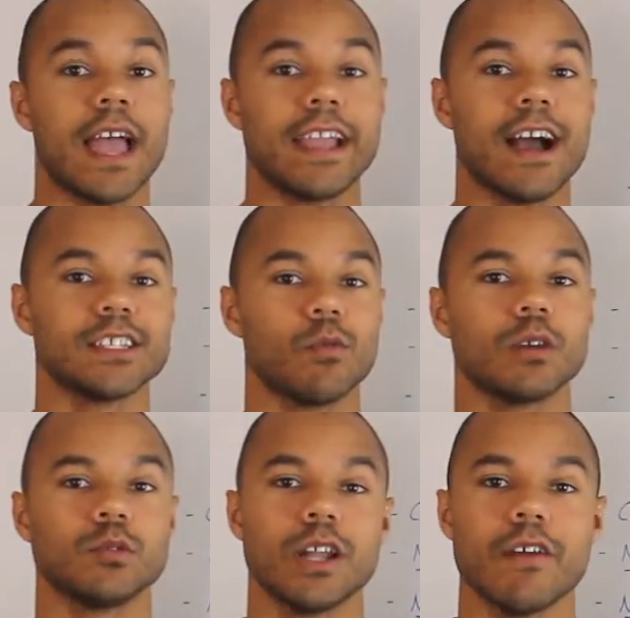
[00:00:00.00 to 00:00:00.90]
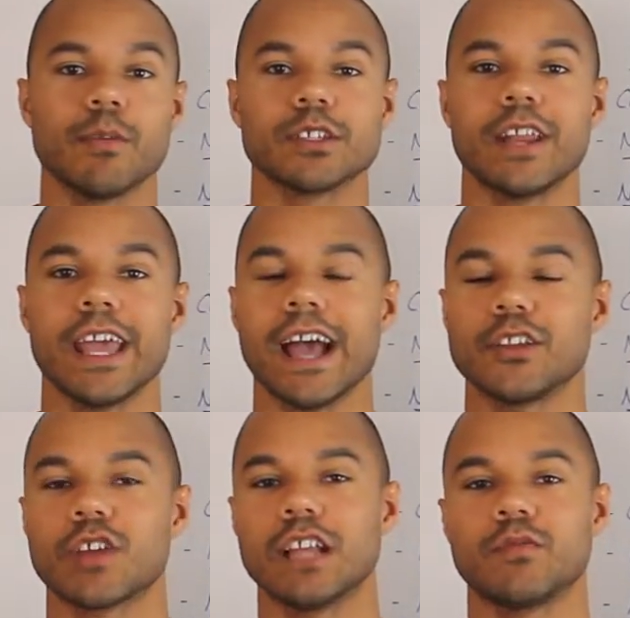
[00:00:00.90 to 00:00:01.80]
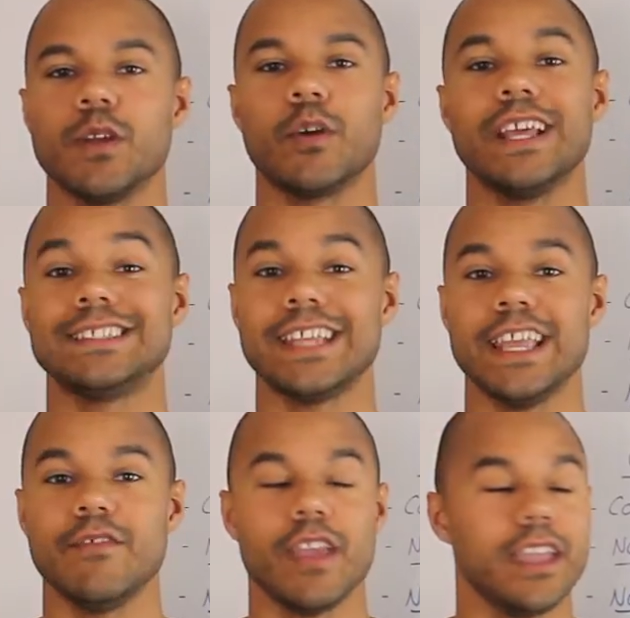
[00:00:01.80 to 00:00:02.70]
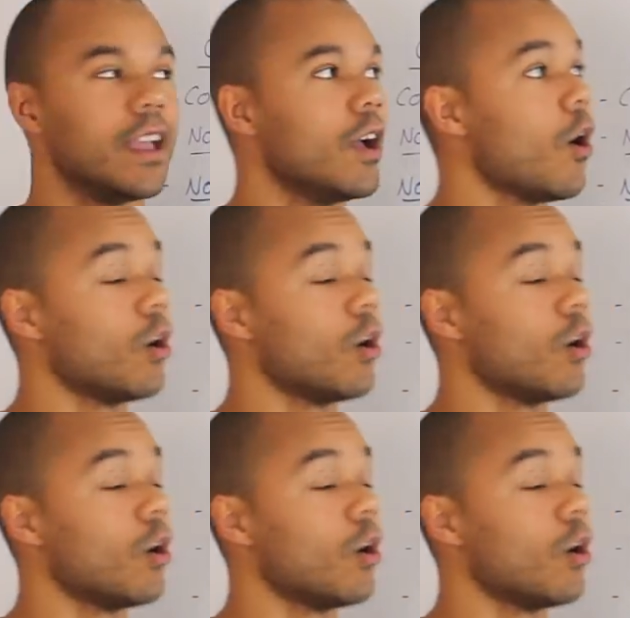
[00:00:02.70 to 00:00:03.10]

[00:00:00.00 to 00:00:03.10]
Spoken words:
Hey guys, and welcome to another episode here at Transform Your Body TV.